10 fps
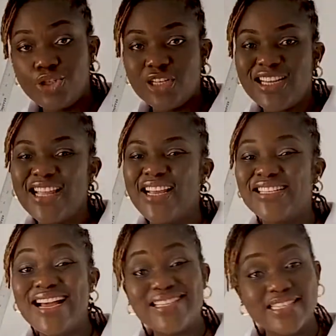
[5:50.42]
shorter length
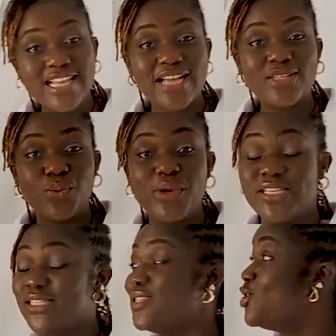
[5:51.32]
and start
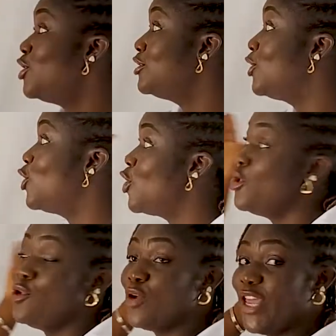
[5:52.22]
with. Don't go
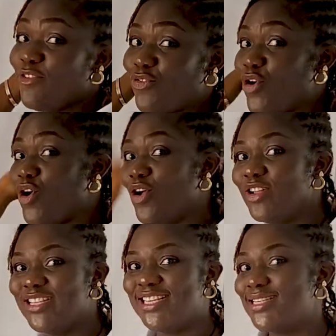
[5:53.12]
looking for
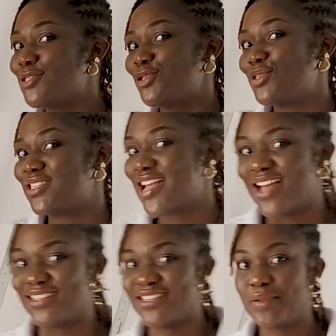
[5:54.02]
all this to
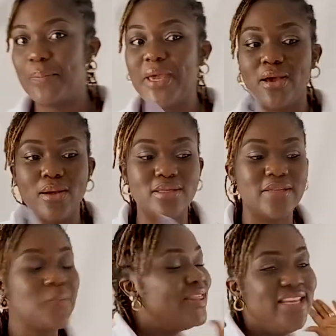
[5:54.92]
start, because
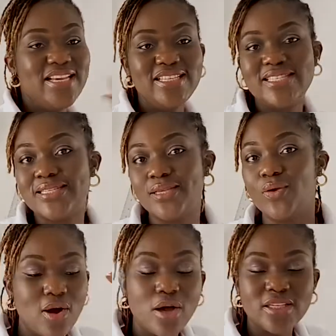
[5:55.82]
this
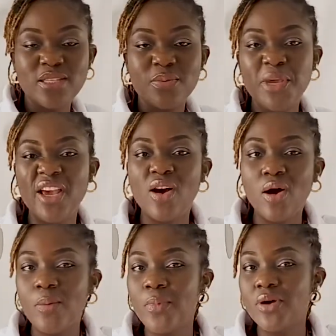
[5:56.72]
cost me
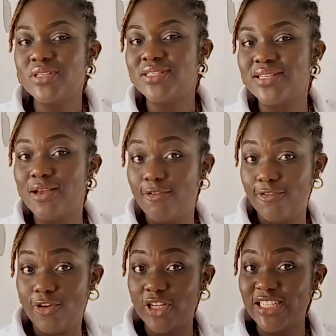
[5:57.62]
almost
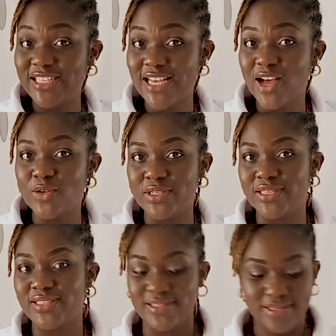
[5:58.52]

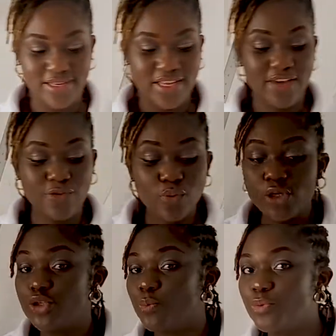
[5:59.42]
40,000 if you
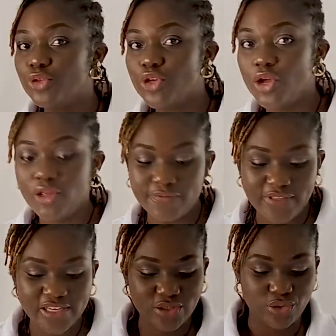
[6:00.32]
want to put all of
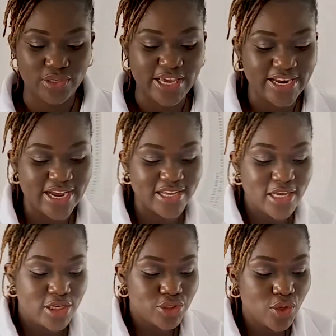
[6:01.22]
this together.
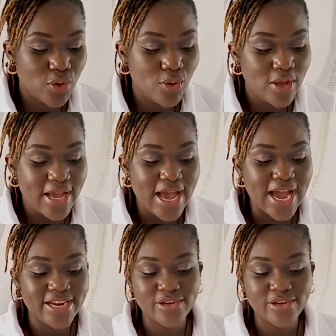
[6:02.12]
So I